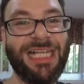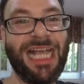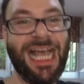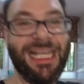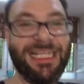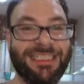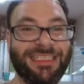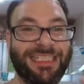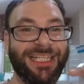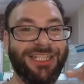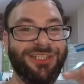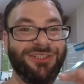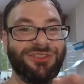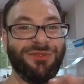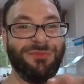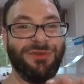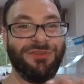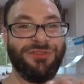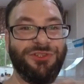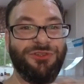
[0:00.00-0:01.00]
guys, thank you
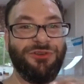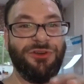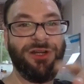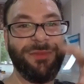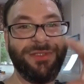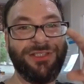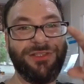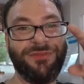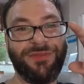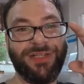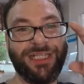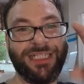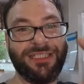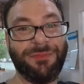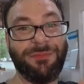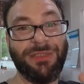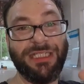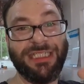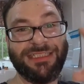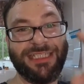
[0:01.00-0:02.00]
so much for joining me. Don't forget
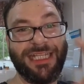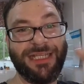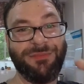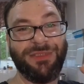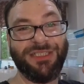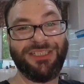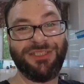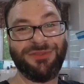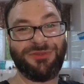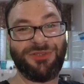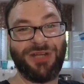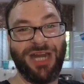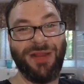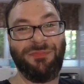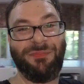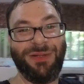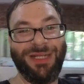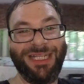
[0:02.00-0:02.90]
to please like, please subscribe,